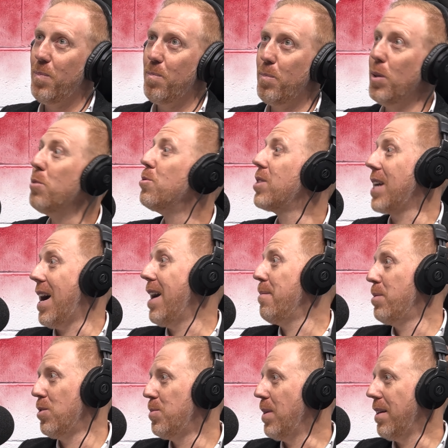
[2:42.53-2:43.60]
blue sky
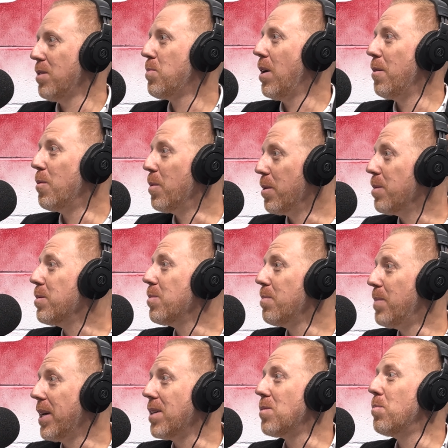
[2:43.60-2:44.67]
perspective. That's probably one of the
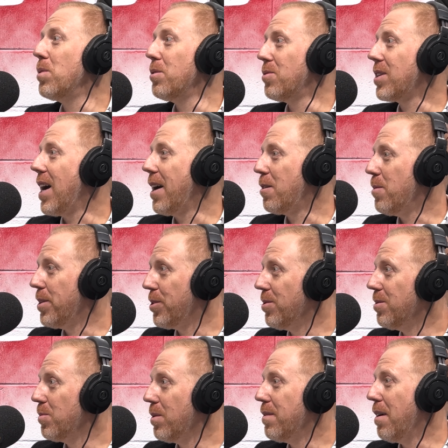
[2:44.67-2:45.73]
biggest blue sky
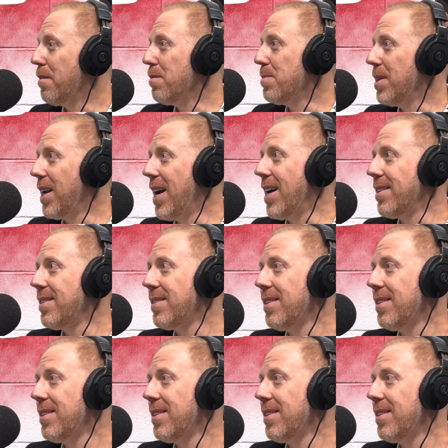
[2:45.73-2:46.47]
questions we've ever been asked.